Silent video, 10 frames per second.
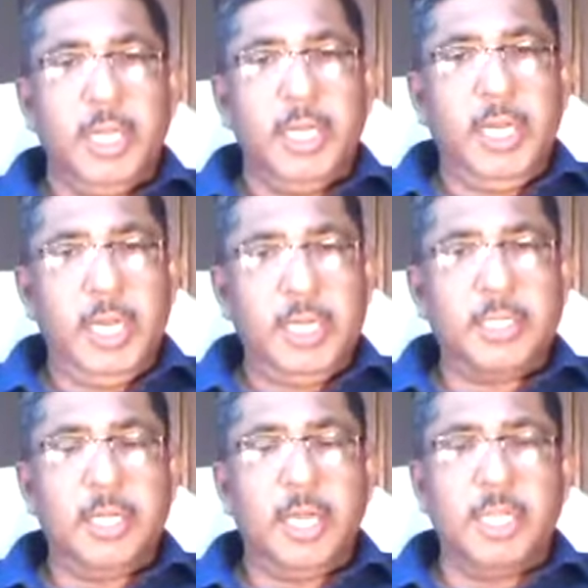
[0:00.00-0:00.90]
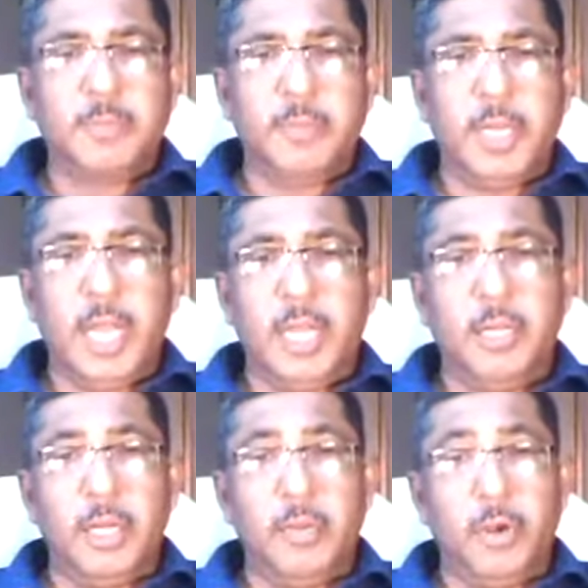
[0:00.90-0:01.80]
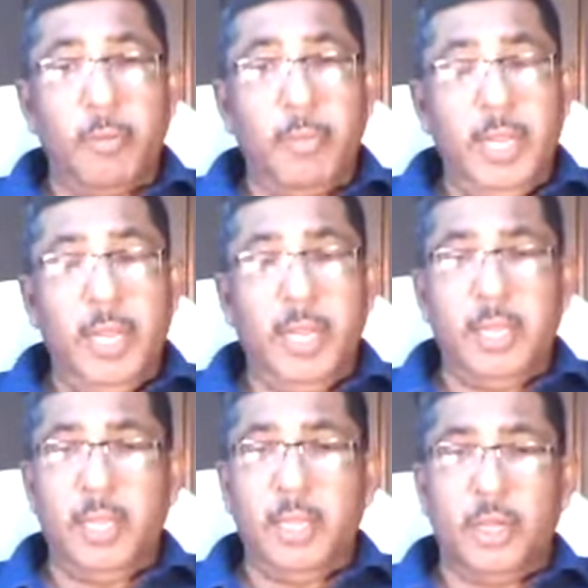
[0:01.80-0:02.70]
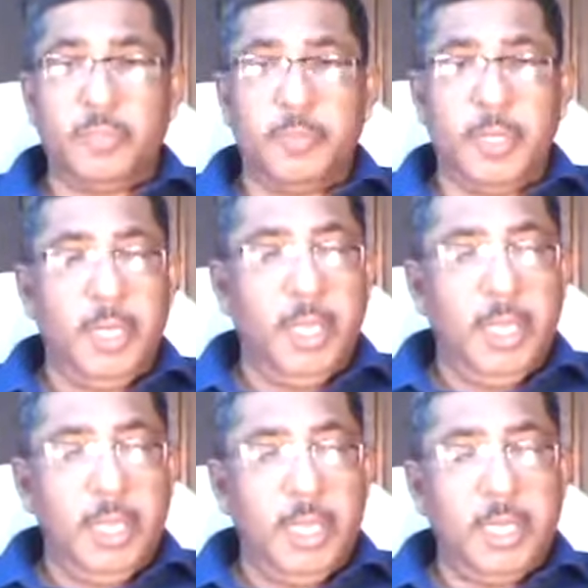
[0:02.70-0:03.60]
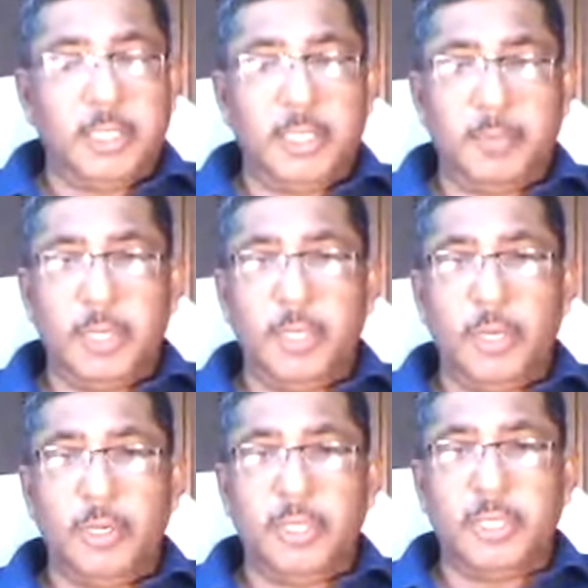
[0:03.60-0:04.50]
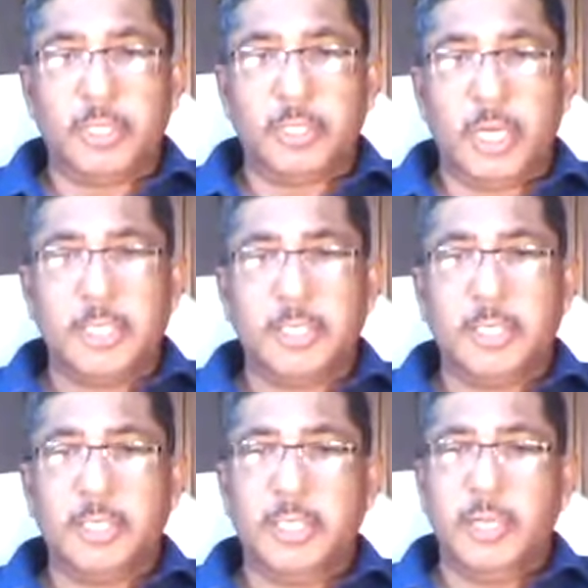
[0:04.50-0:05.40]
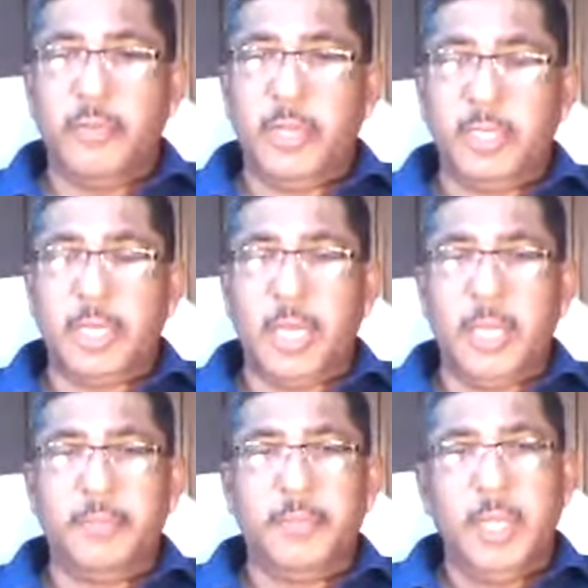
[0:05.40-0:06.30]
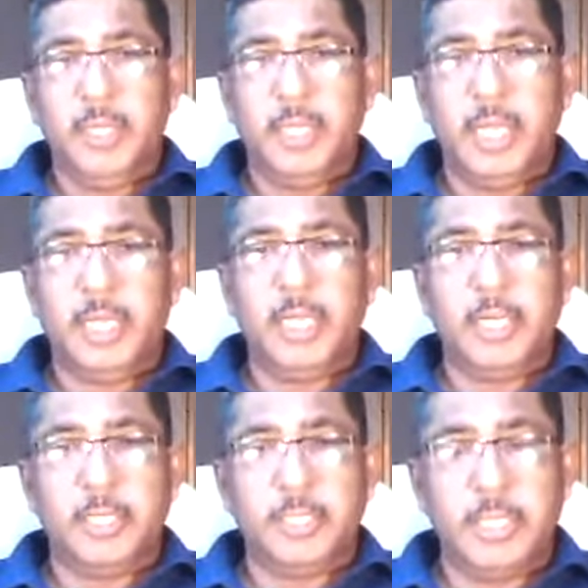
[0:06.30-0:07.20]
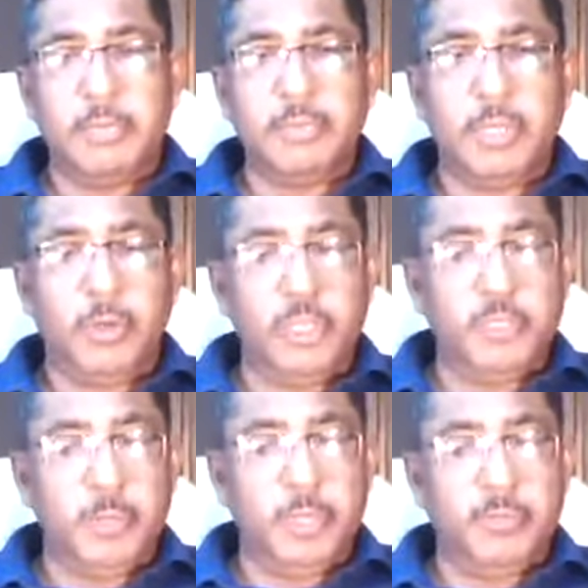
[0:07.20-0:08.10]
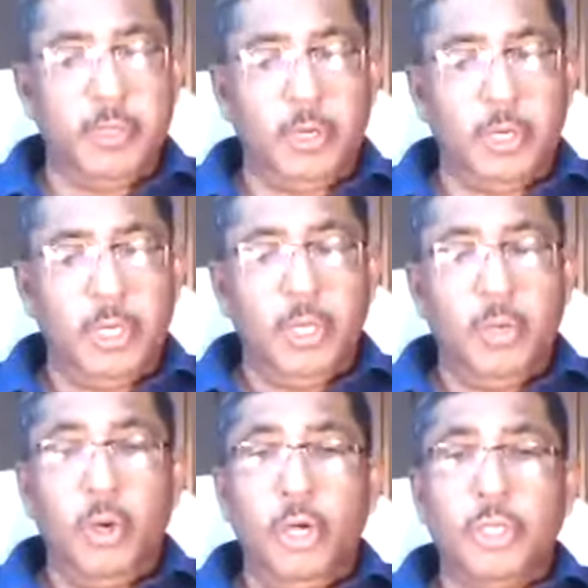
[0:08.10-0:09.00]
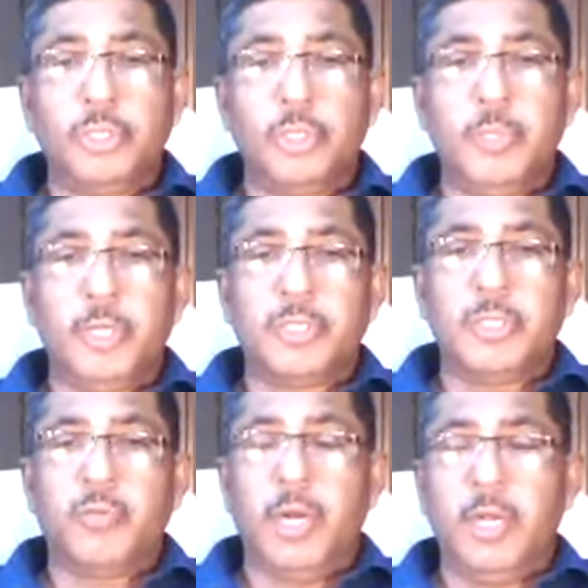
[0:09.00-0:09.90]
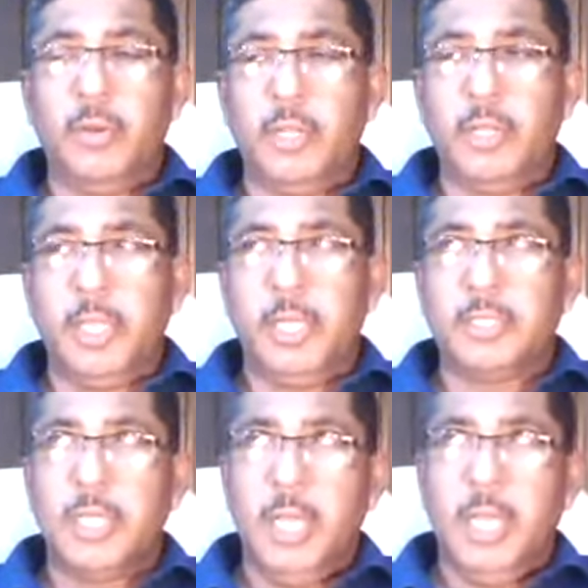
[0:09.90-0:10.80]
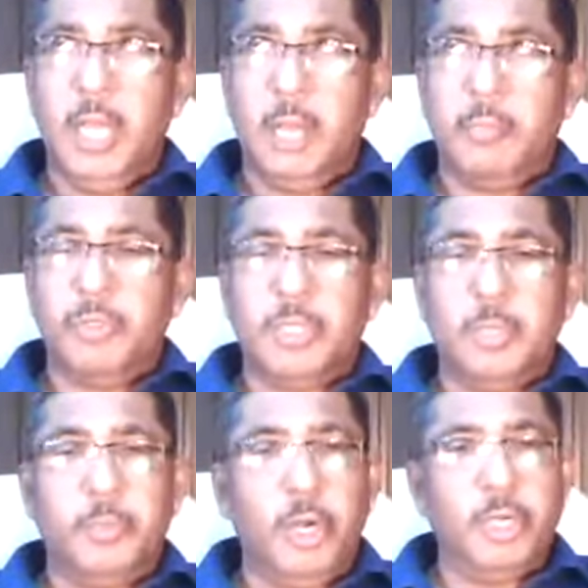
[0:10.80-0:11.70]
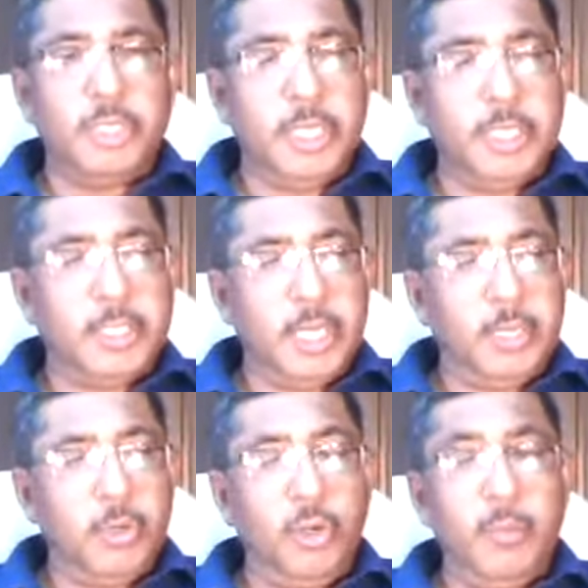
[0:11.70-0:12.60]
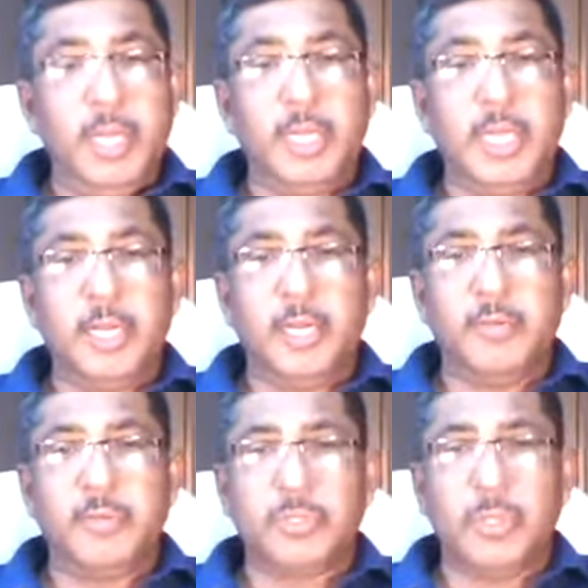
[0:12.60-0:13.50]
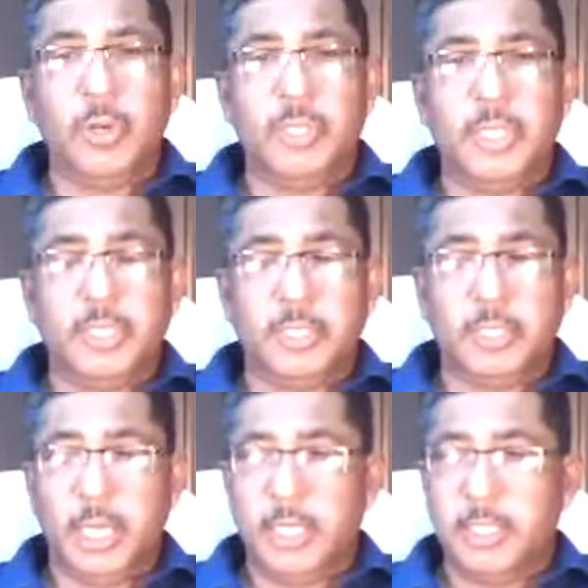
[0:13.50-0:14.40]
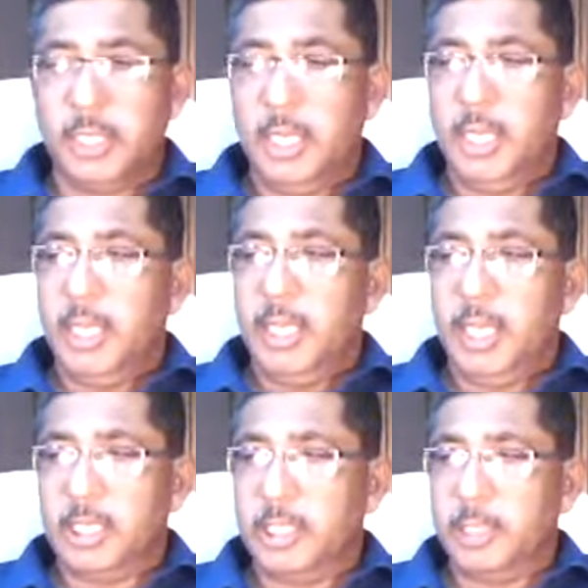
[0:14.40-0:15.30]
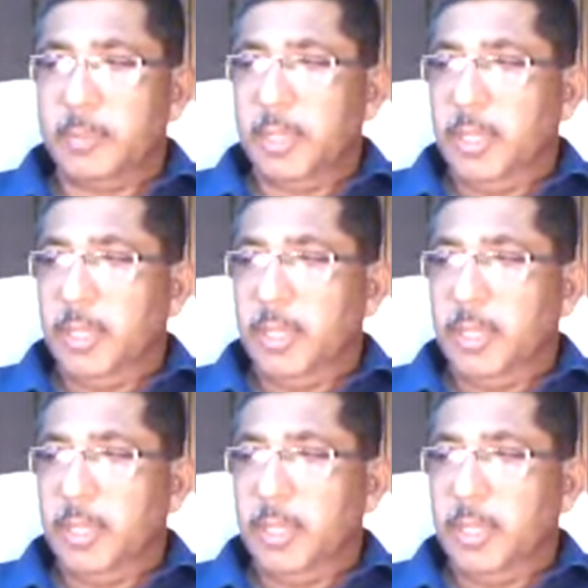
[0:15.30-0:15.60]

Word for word: hears the gospel and obey the gospel and accepted the Lord Jesus Christ, the very time that he receives the Holy Spirit of God, also because in 1 Corinthians, Apostle Paul says that no man can confess the Lord Jesus Christ except